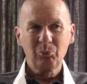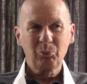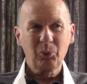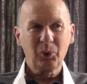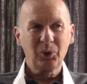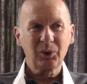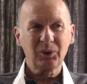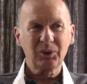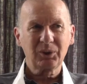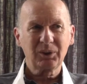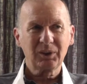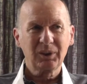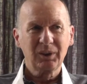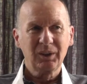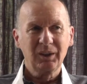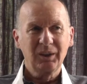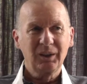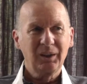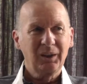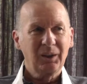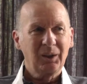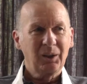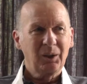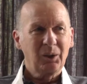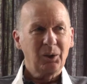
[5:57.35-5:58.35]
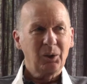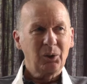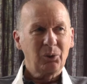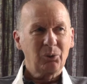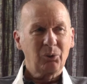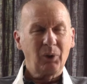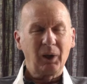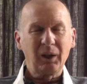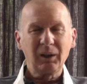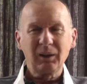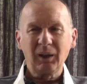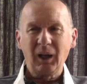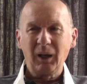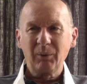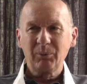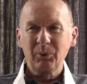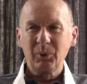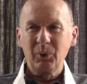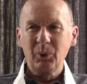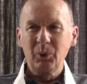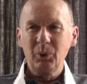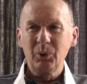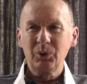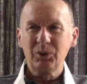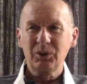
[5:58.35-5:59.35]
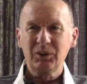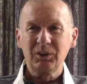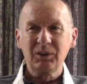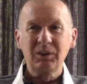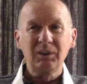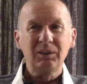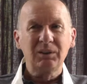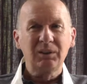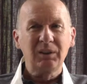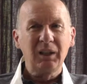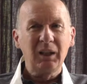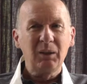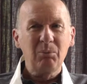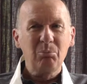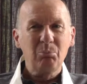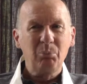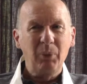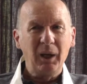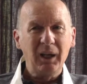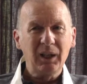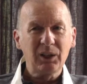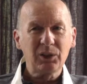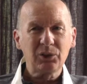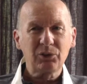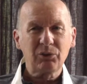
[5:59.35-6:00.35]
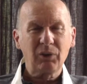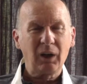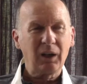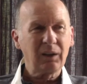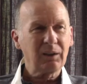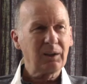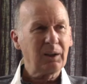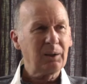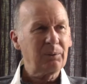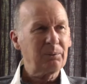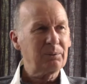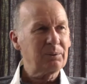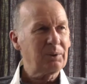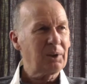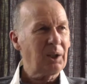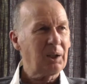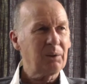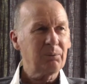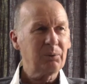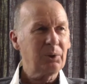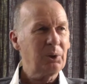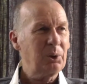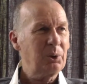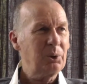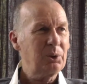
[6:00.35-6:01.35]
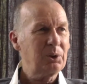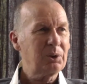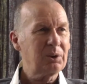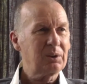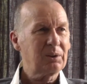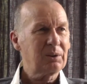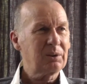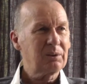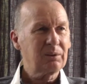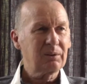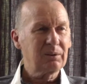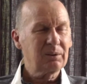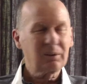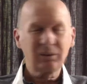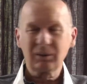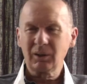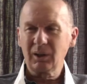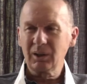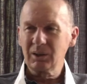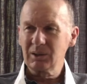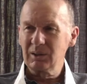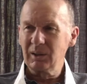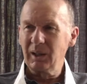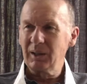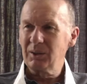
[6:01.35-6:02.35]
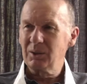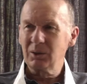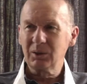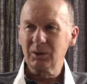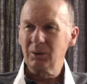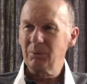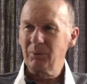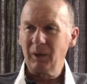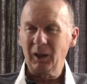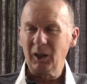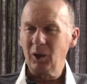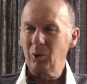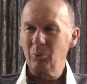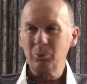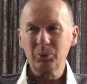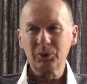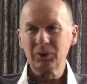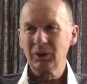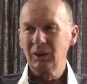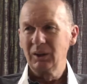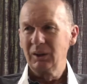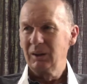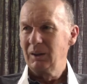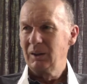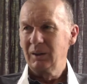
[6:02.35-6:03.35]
but right livelihood, team-based right livelihood as later developed,